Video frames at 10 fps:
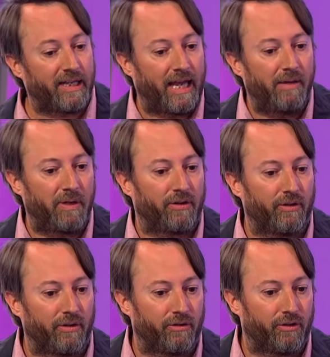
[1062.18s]
came
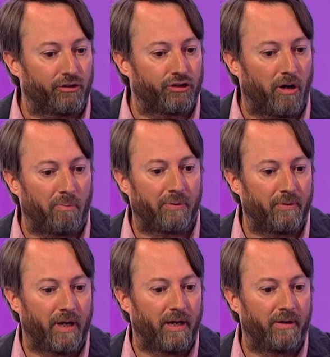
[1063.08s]
into the shop
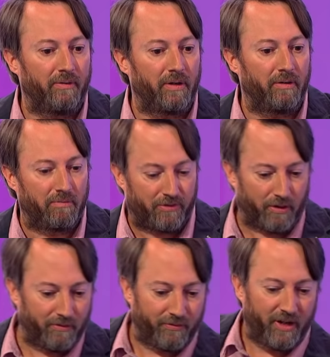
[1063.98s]
sort
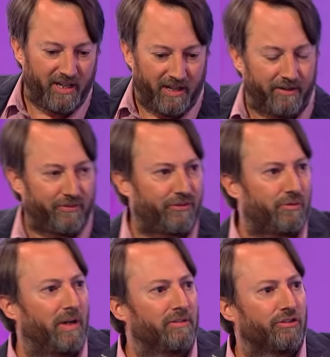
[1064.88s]
of in a
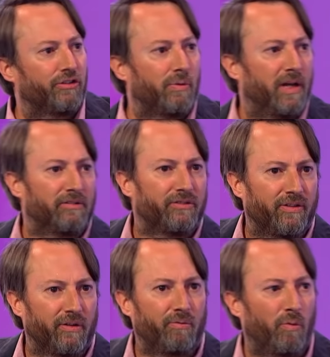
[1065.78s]
squelch, sort of